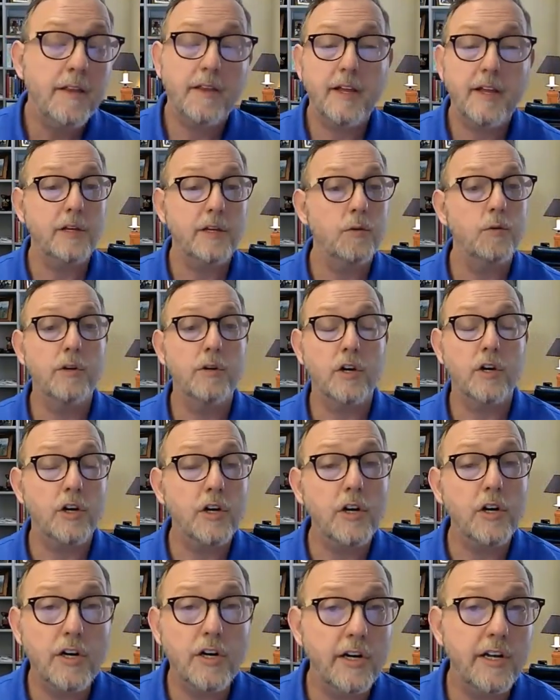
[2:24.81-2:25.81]
that you would
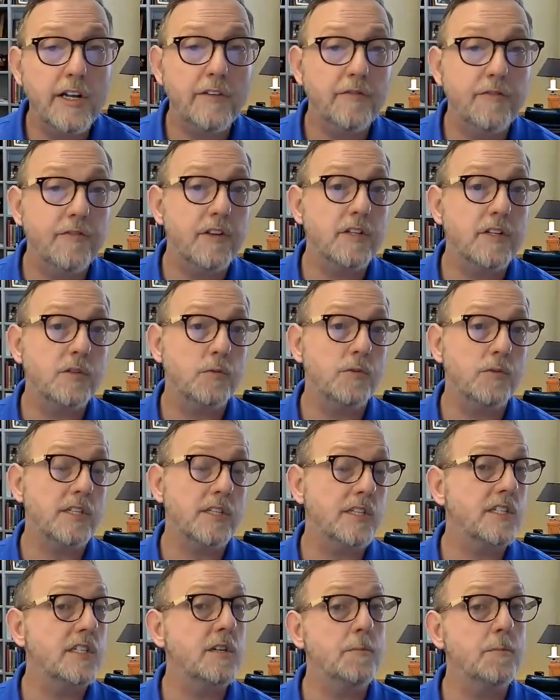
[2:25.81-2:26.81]
earn if this was
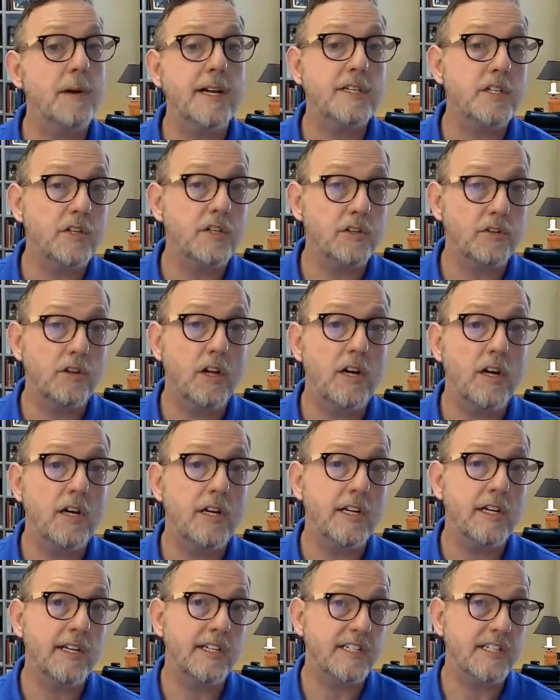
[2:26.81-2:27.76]
a semester long,